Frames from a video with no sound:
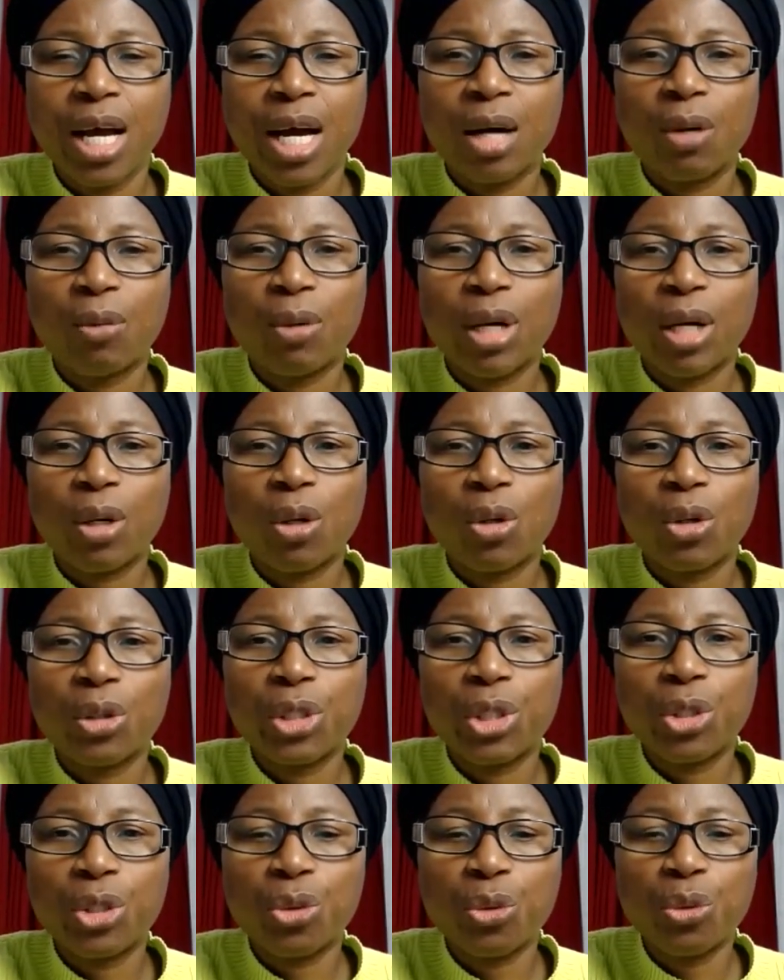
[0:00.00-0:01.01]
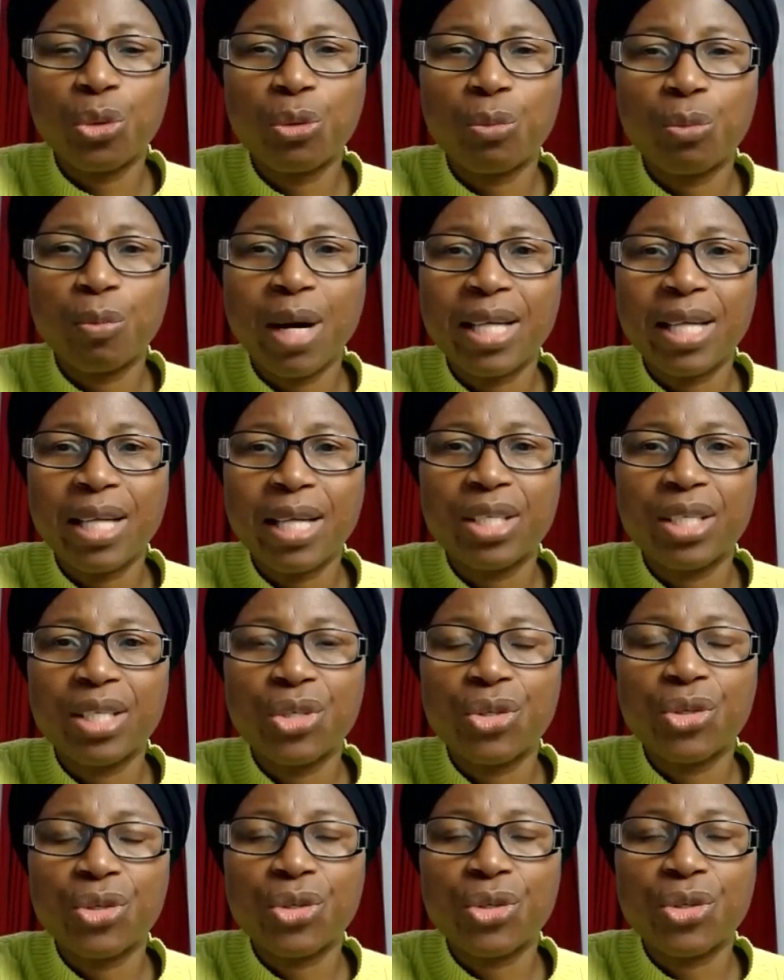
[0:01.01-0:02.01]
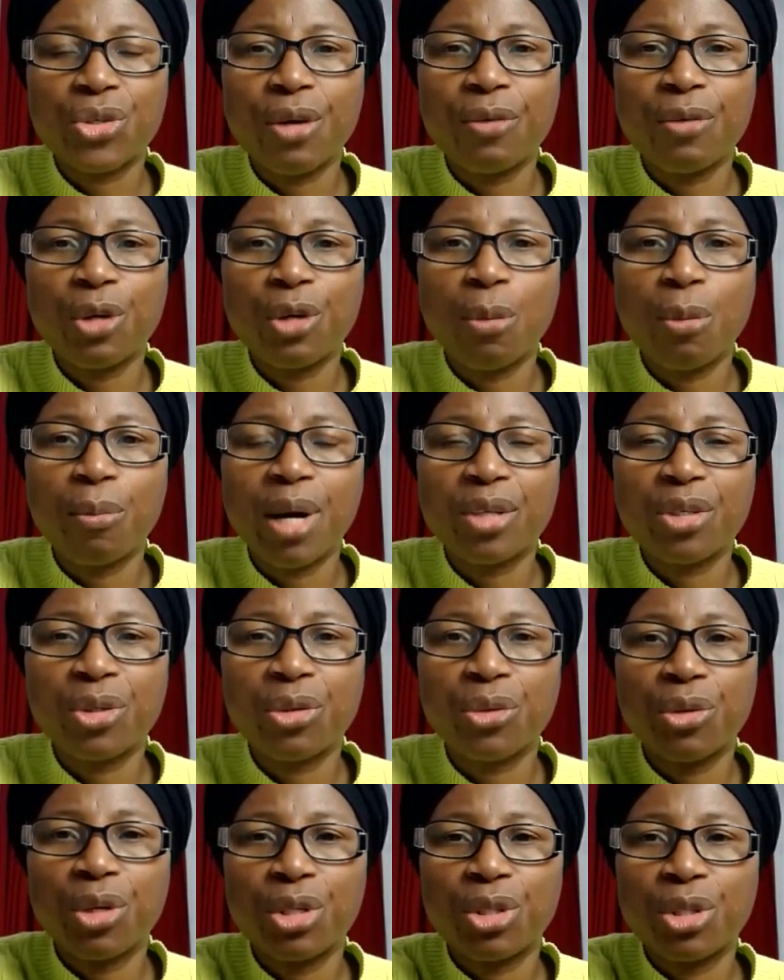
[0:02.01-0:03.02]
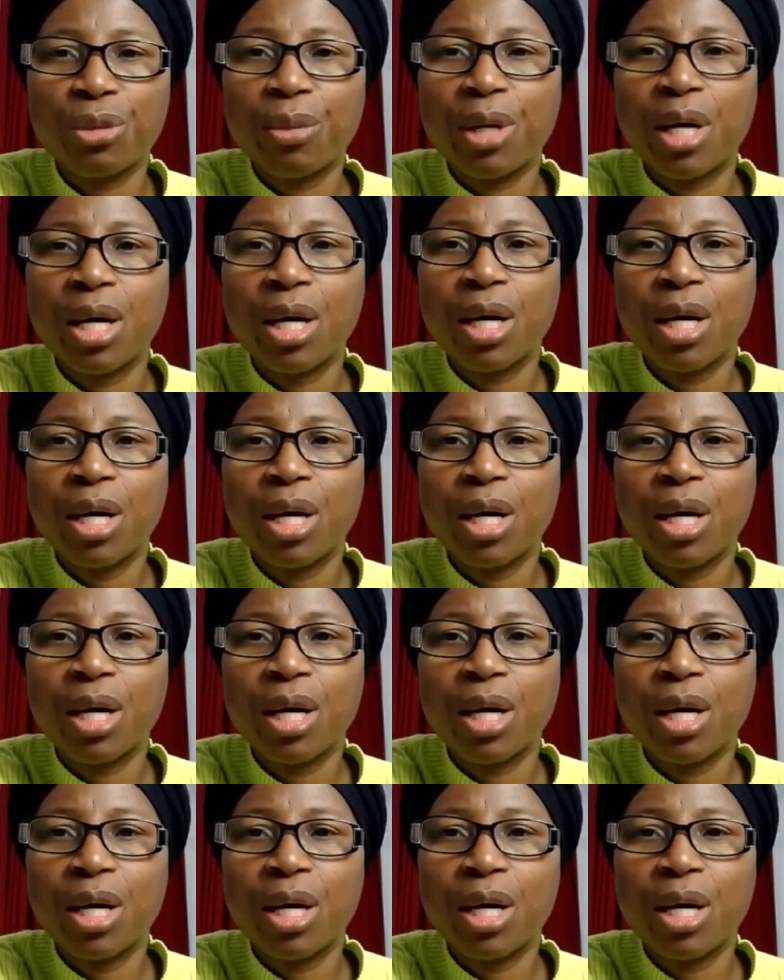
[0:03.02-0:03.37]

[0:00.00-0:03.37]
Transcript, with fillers: Our God is good, mighty Savior, mighty Redeemer.